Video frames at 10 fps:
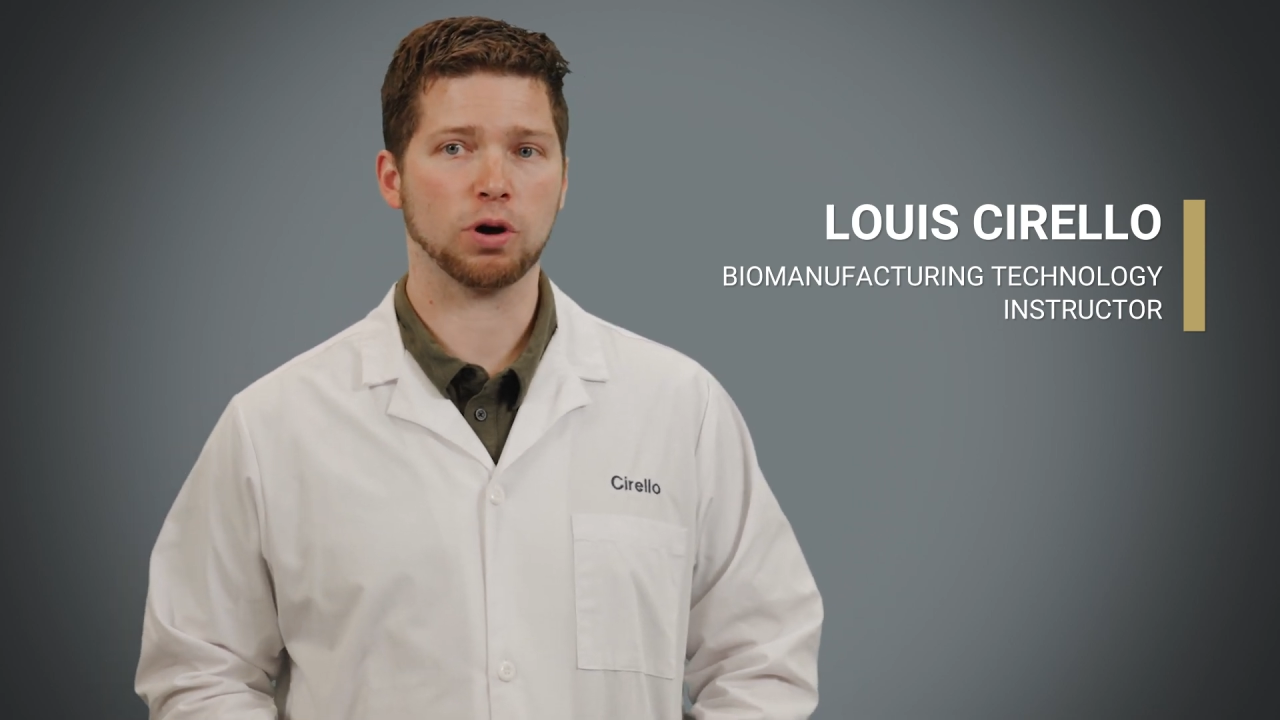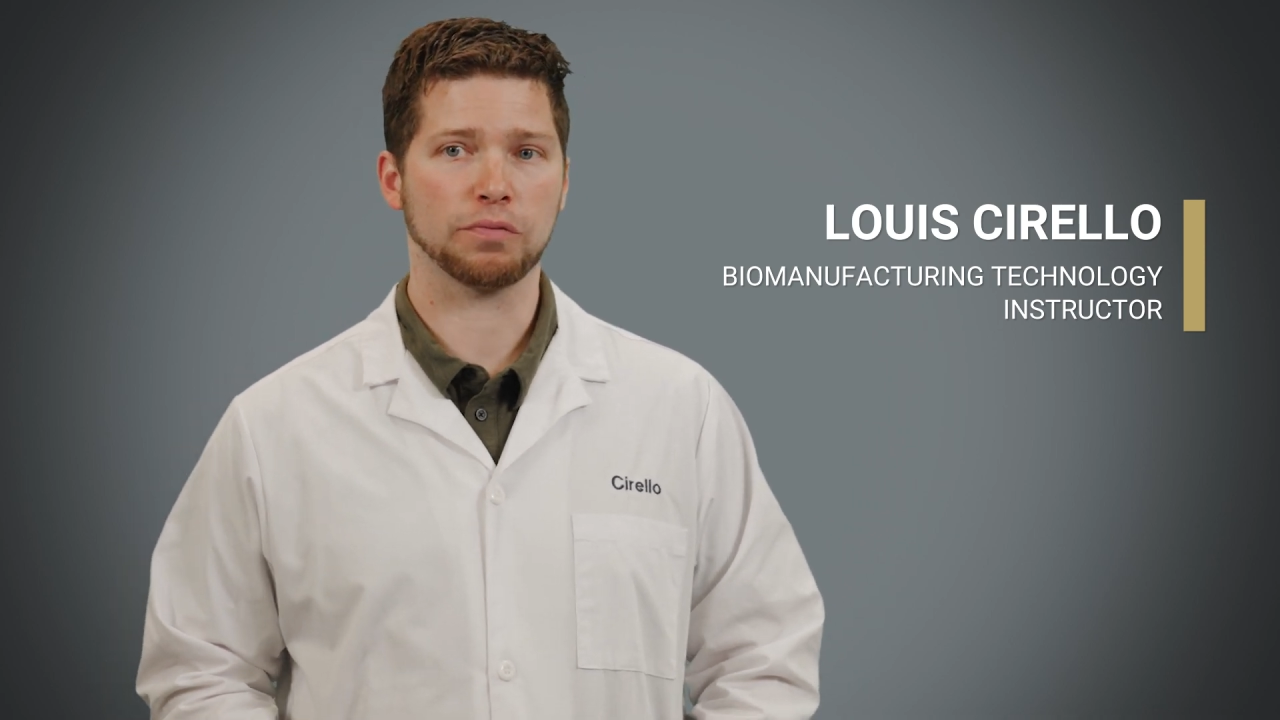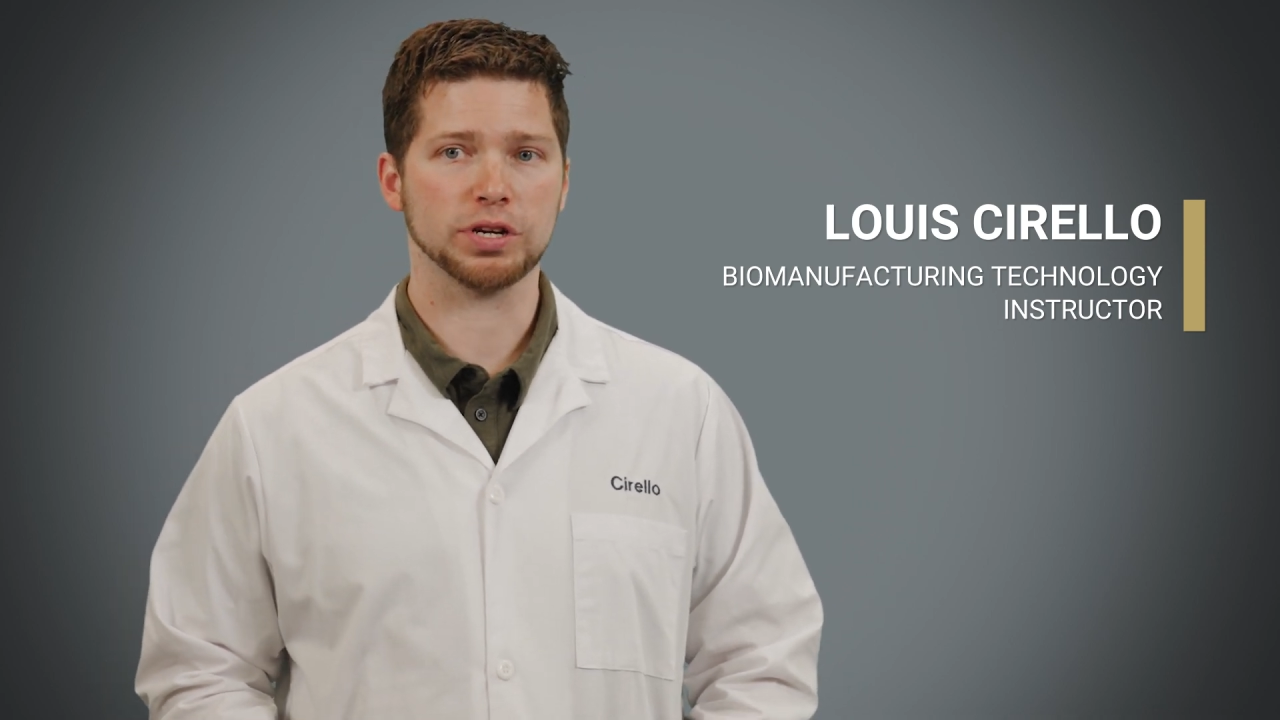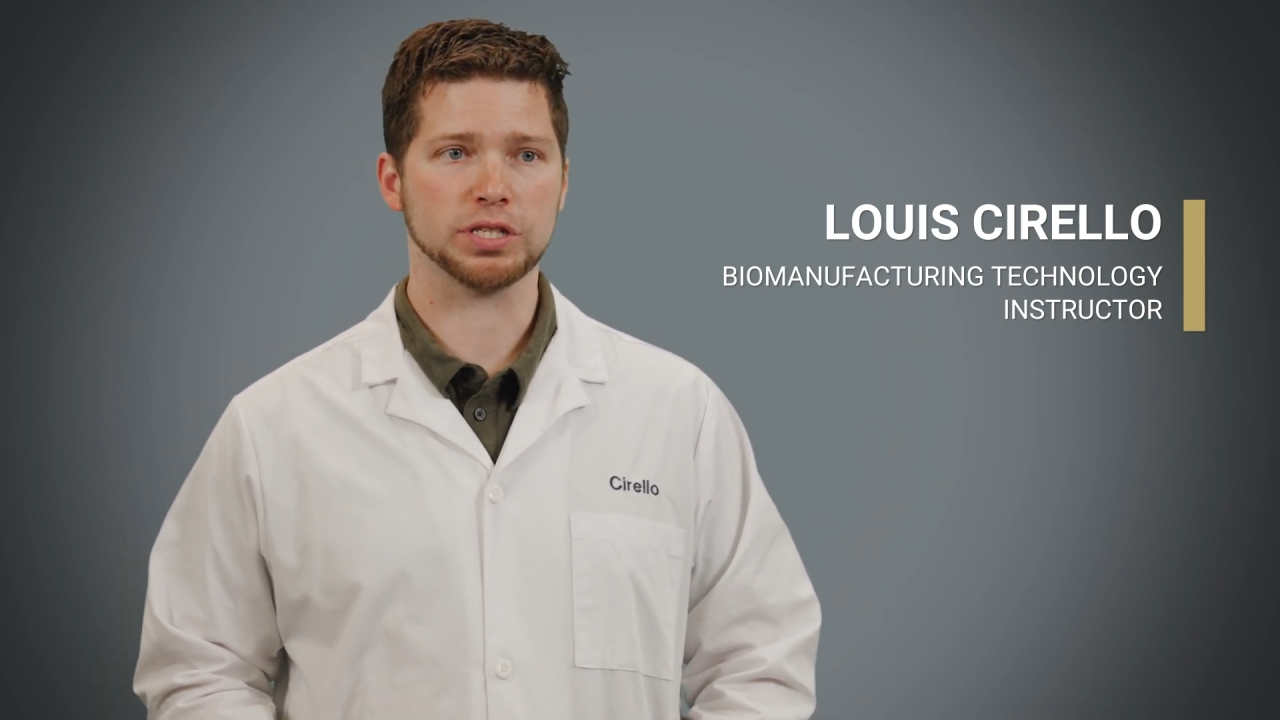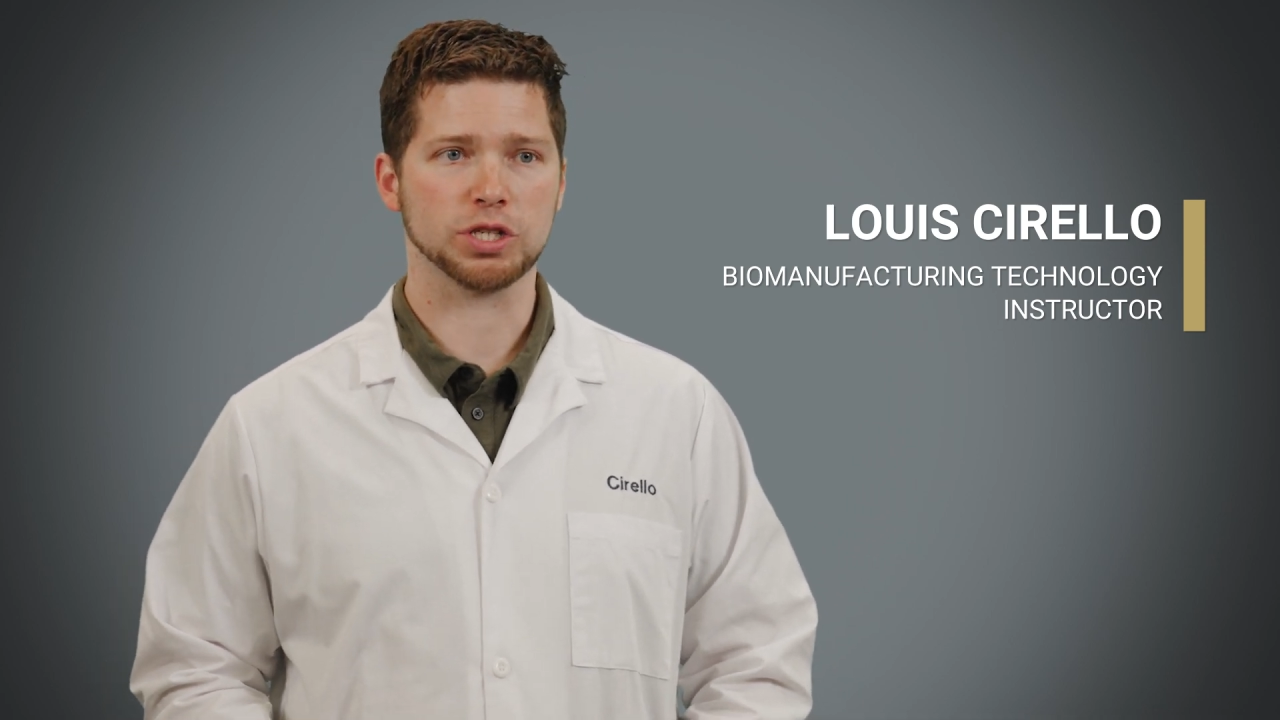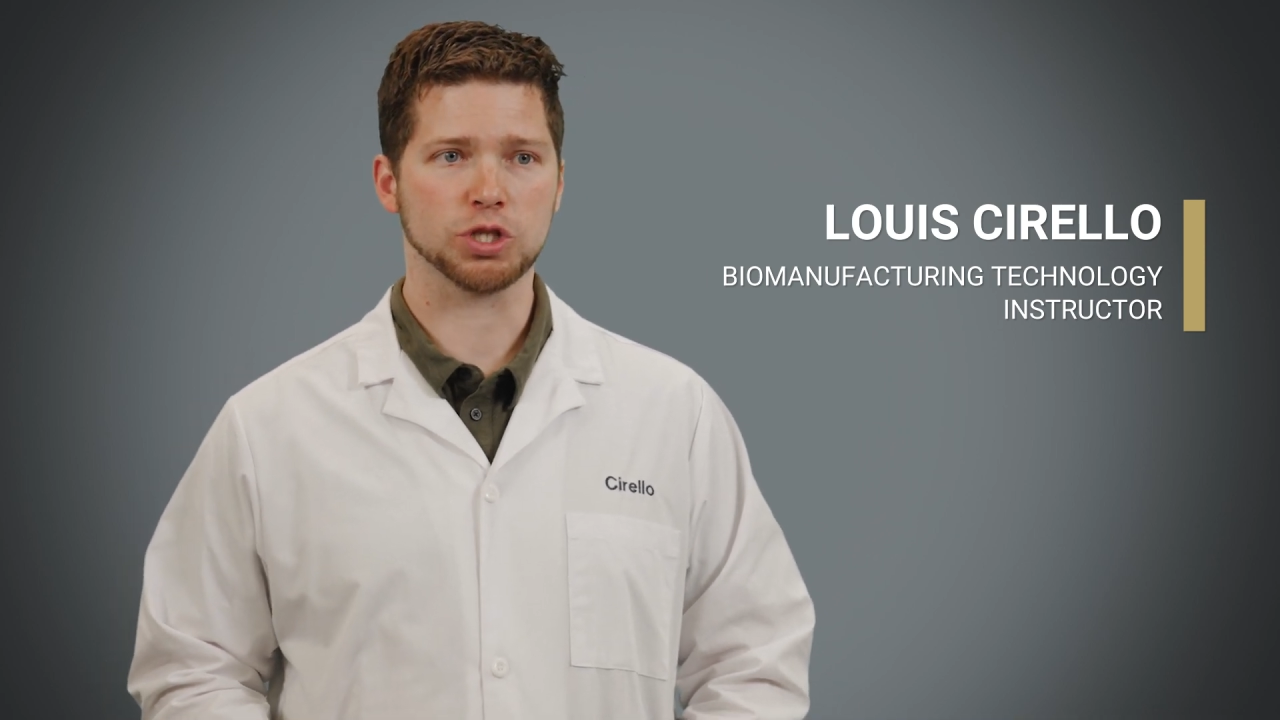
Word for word: offers